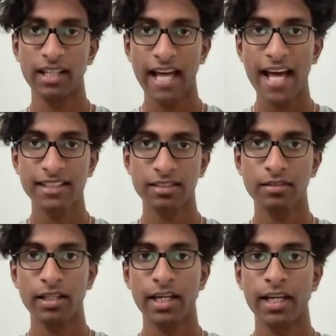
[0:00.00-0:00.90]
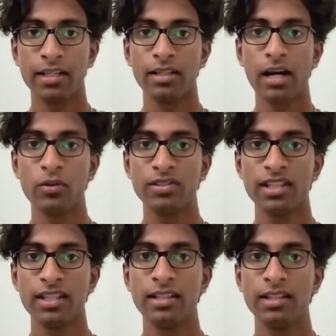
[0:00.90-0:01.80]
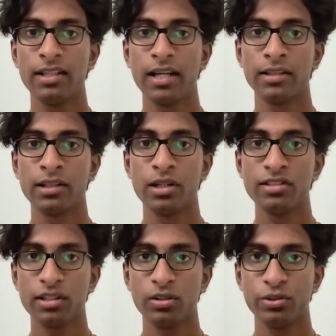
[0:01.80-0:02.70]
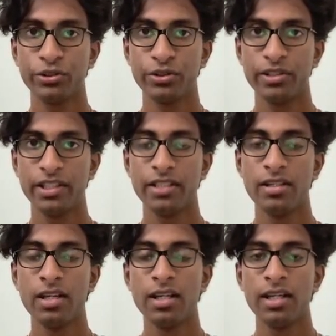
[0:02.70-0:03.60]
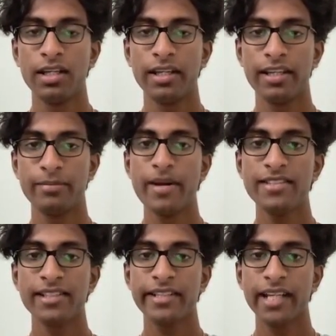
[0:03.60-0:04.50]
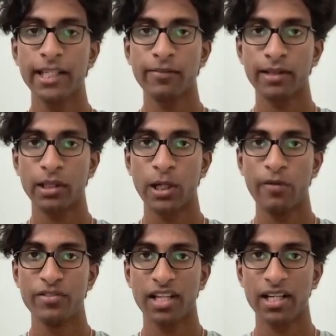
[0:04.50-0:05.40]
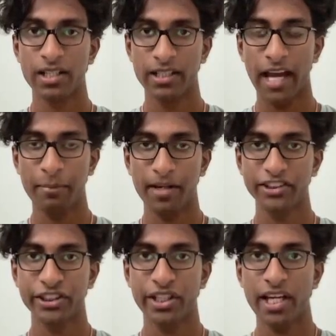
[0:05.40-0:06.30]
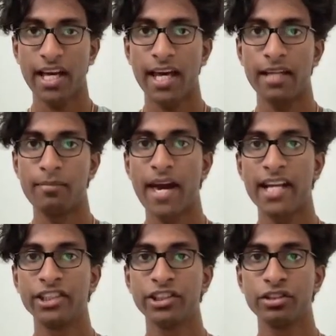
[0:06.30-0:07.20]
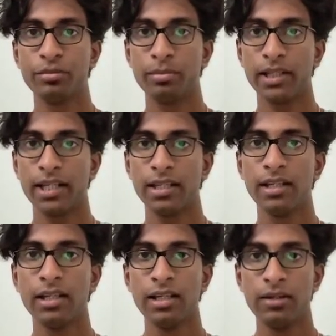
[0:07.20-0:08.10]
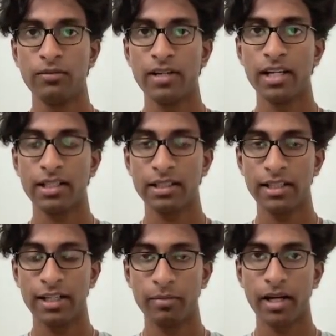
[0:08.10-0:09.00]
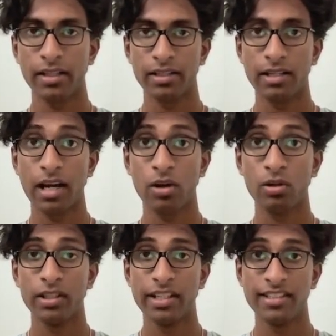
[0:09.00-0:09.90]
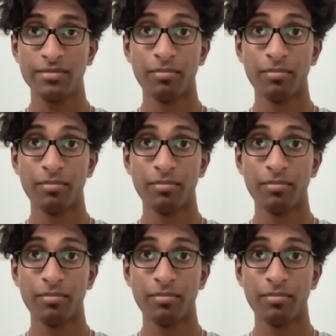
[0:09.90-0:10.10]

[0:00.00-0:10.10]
last, and I would say the third skill you should need is basically dealing with nerves under time pressure and managing to play with a clear mind. Now, this is